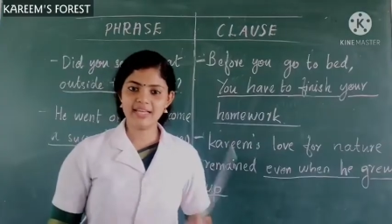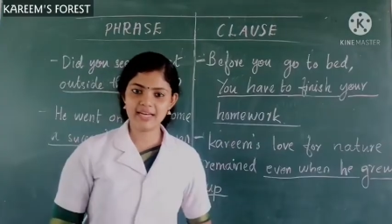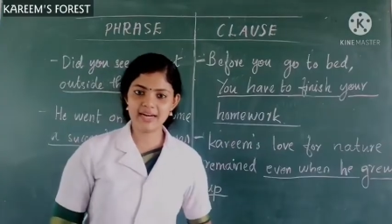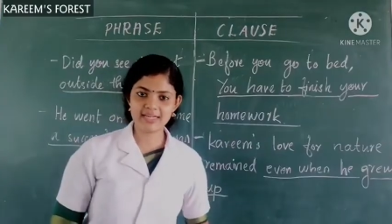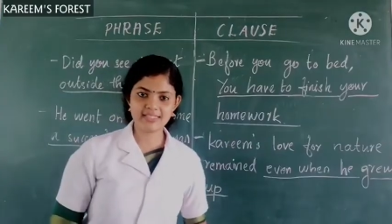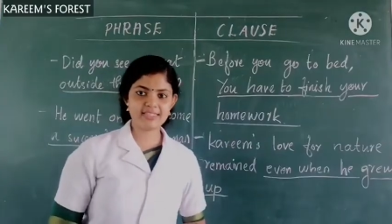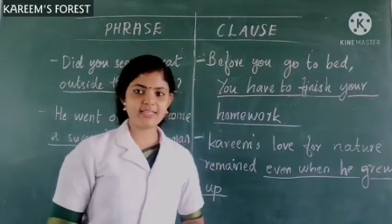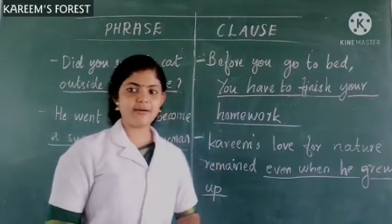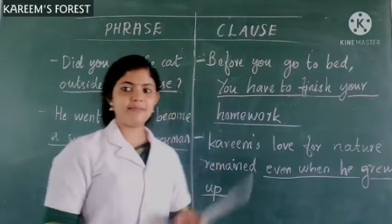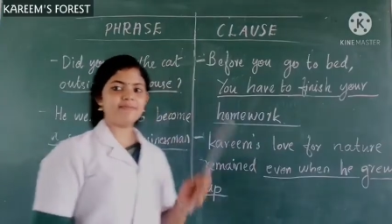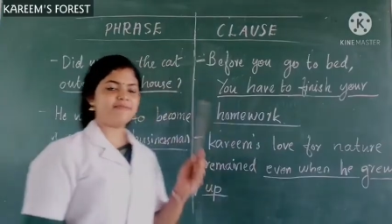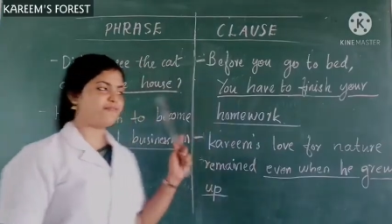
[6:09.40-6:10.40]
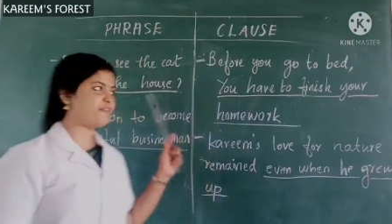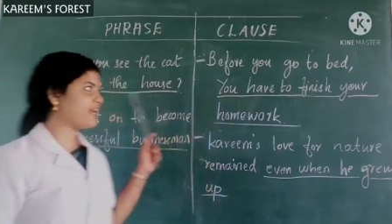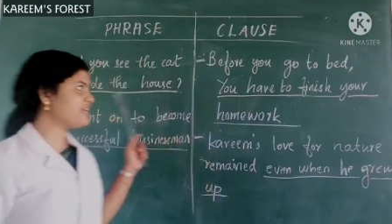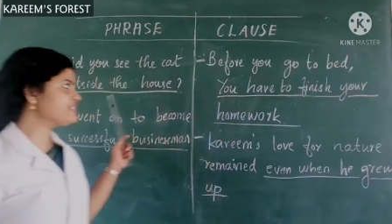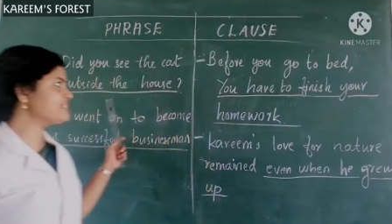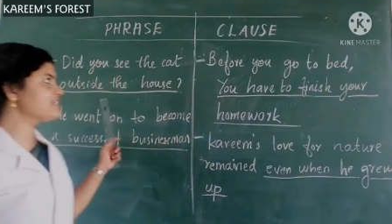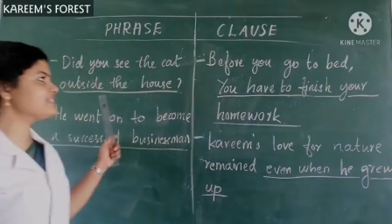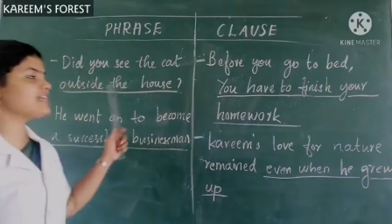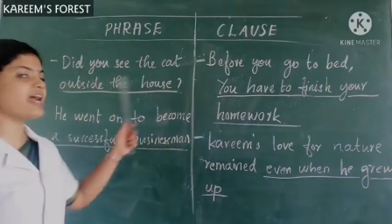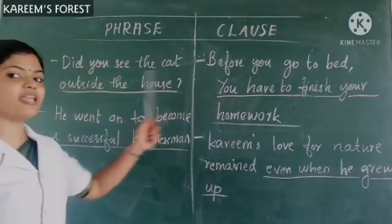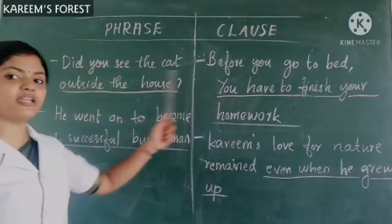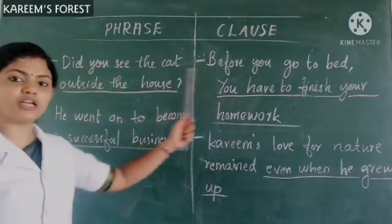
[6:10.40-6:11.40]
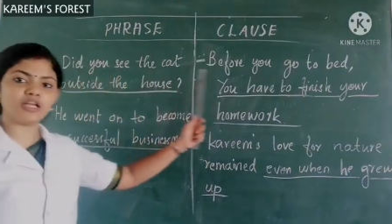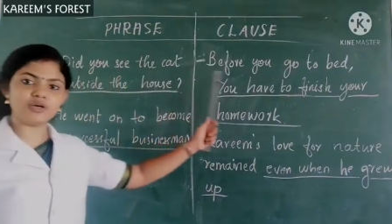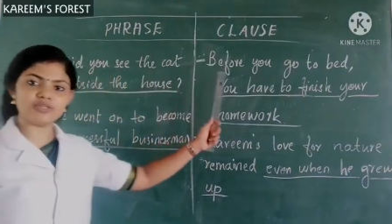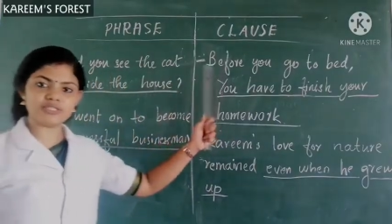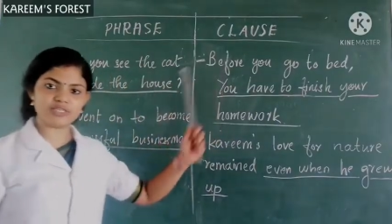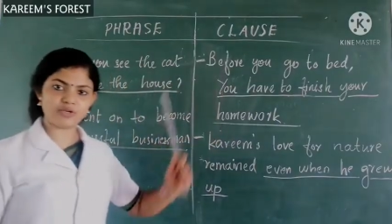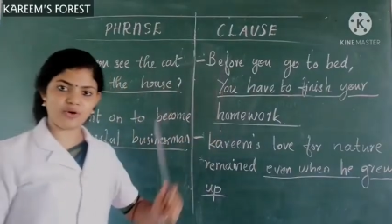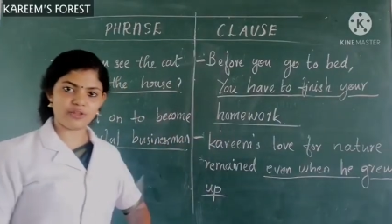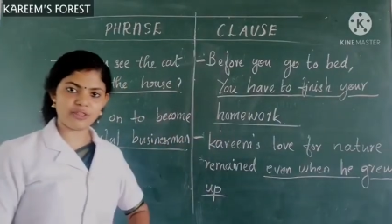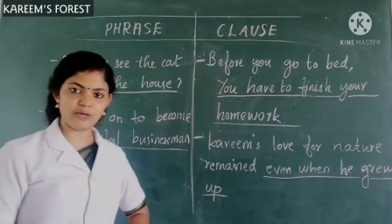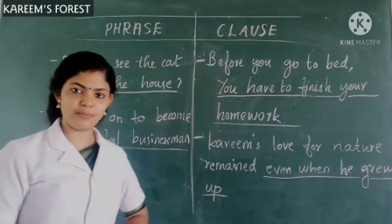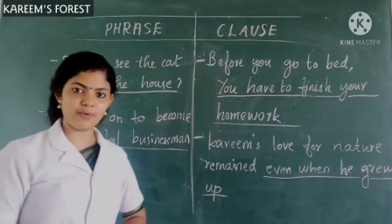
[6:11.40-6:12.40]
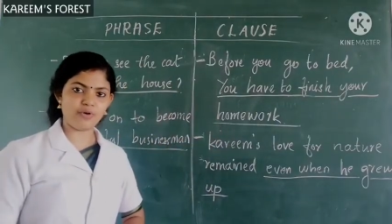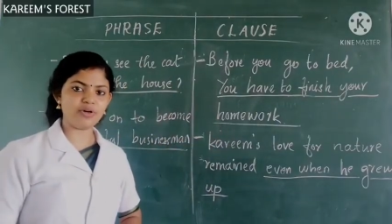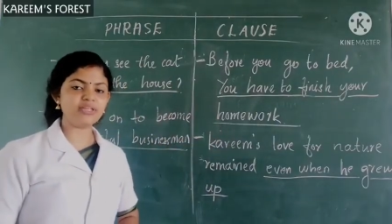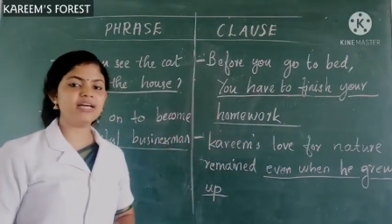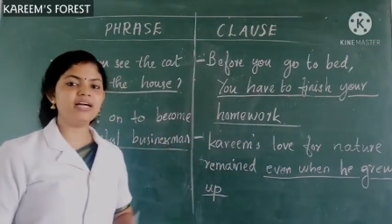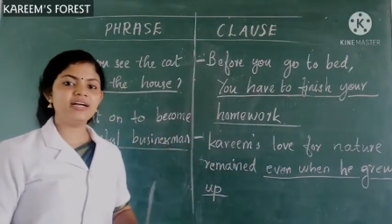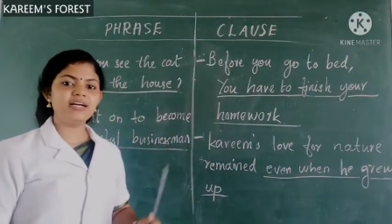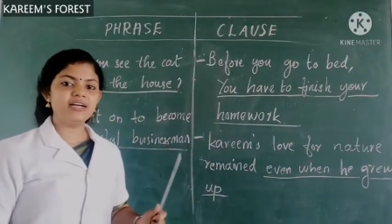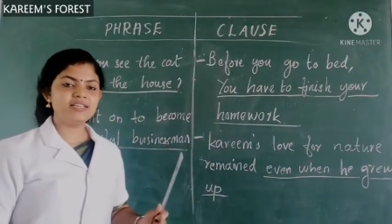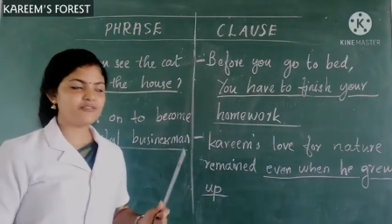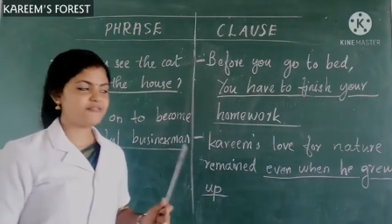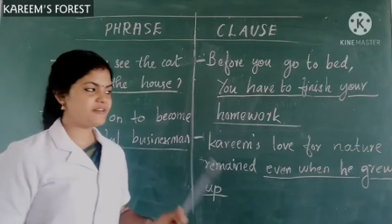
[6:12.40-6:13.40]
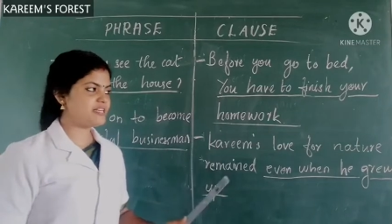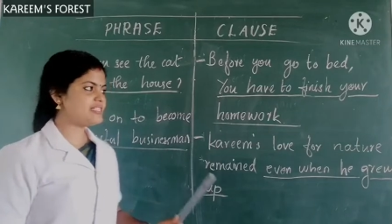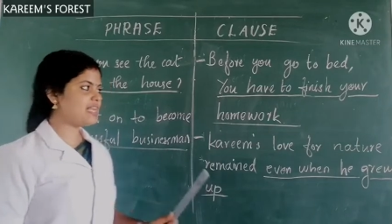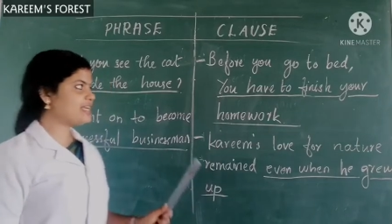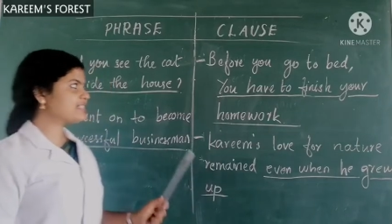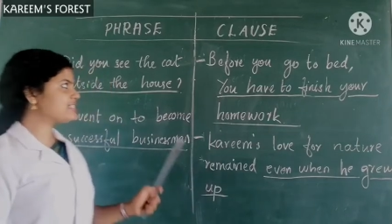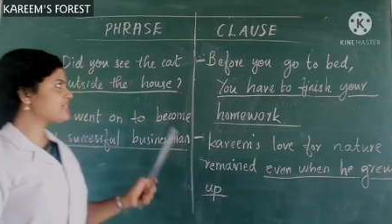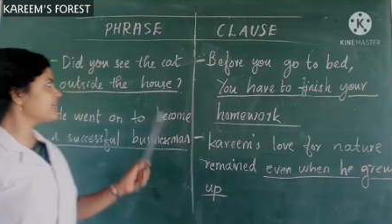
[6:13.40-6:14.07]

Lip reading: there are some phrases and clauses on the board. So first let's